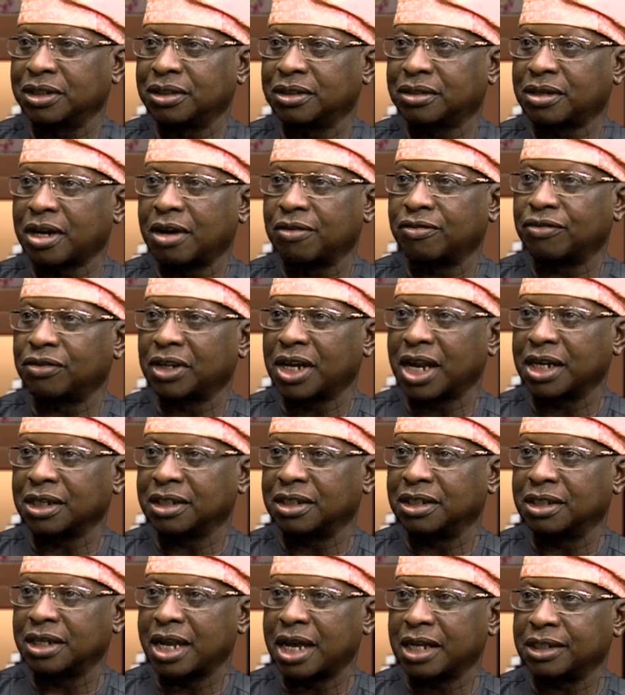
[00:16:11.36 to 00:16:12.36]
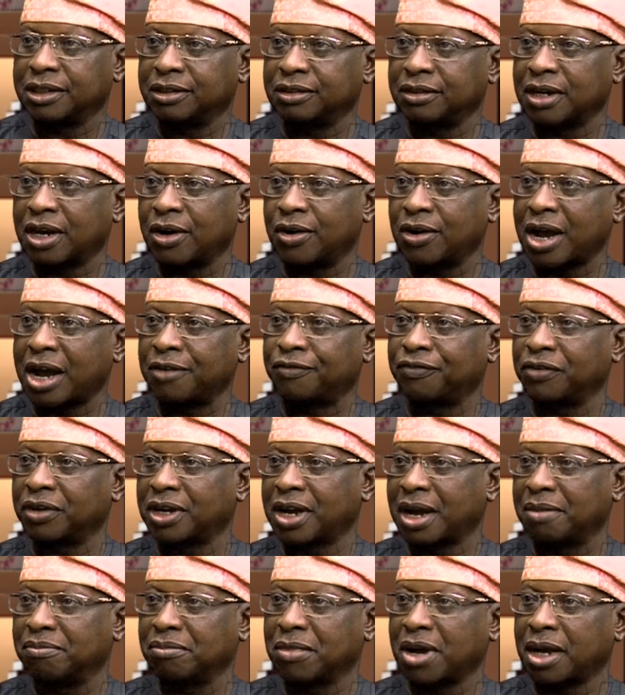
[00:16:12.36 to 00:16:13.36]
doesn't travel like the Nigerian or
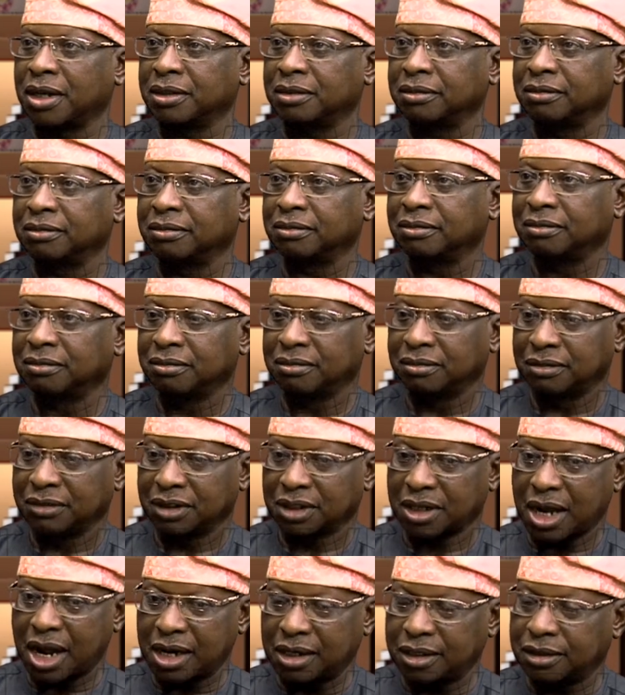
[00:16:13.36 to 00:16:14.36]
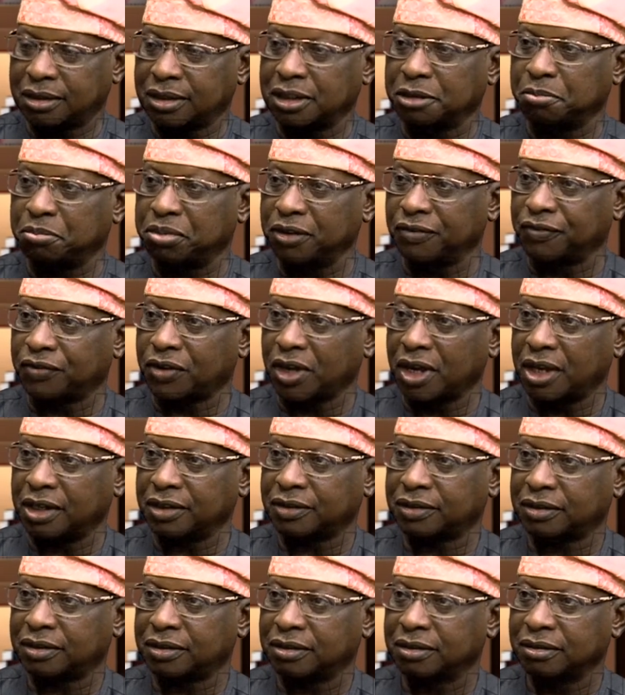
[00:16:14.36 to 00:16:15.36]
African man. Carries his
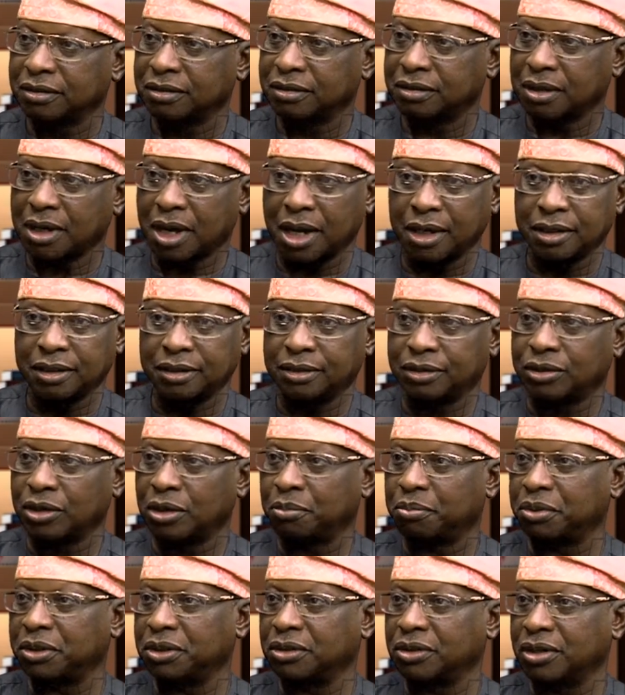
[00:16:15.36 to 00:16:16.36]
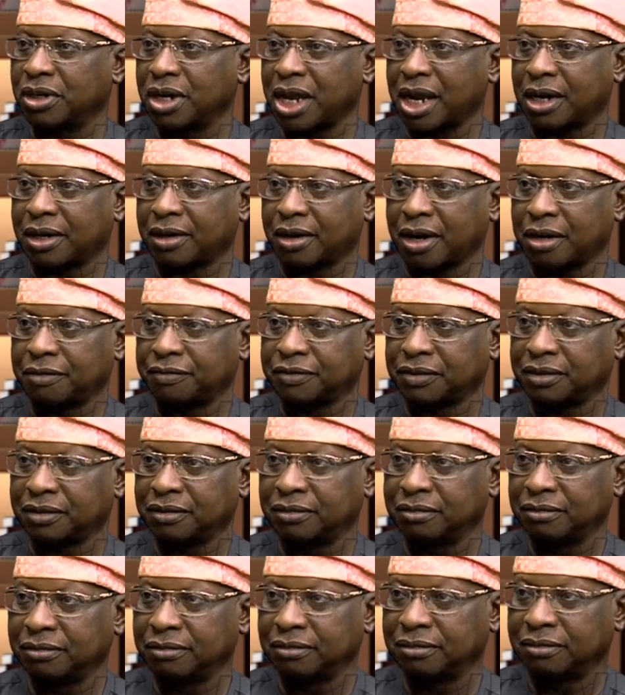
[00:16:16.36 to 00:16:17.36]
briefcase and is jumping into the
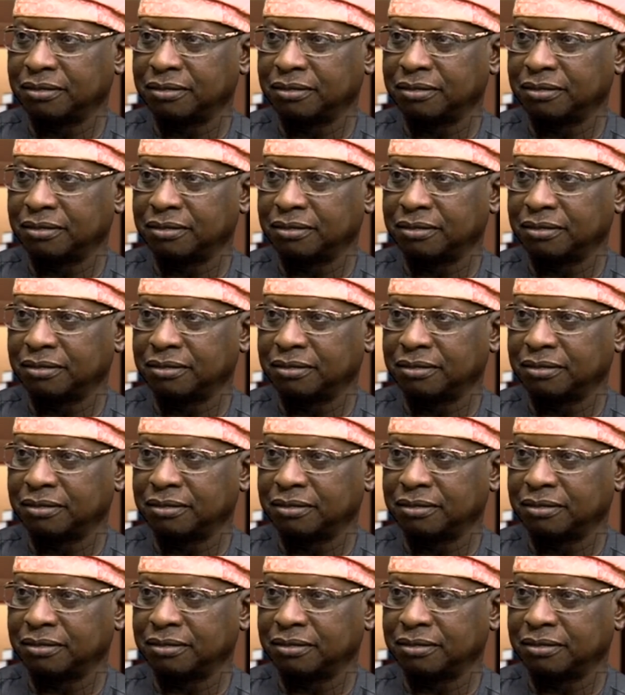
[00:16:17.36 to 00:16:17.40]
aircraft.